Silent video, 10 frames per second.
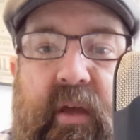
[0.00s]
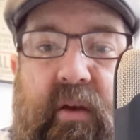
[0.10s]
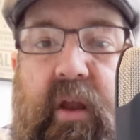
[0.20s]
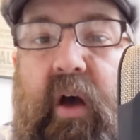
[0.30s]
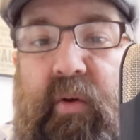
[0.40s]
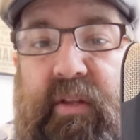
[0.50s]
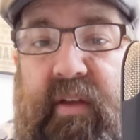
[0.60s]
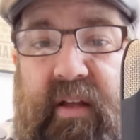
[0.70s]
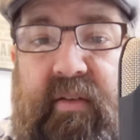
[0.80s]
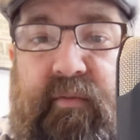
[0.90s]
No,
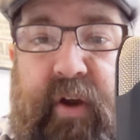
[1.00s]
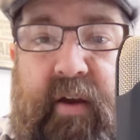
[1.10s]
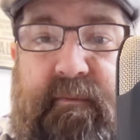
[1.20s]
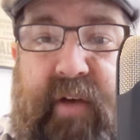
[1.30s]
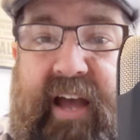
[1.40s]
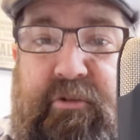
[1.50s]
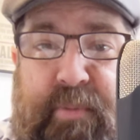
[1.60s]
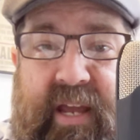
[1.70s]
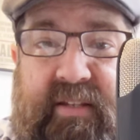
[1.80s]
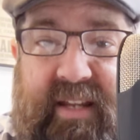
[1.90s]
it's a very
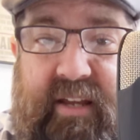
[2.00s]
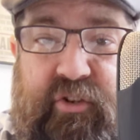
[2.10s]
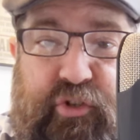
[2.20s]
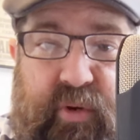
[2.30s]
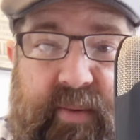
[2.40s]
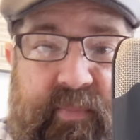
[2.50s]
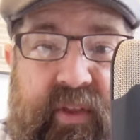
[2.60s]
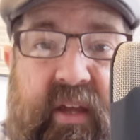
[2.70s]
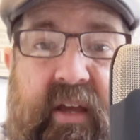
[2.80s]
fast-paced industry.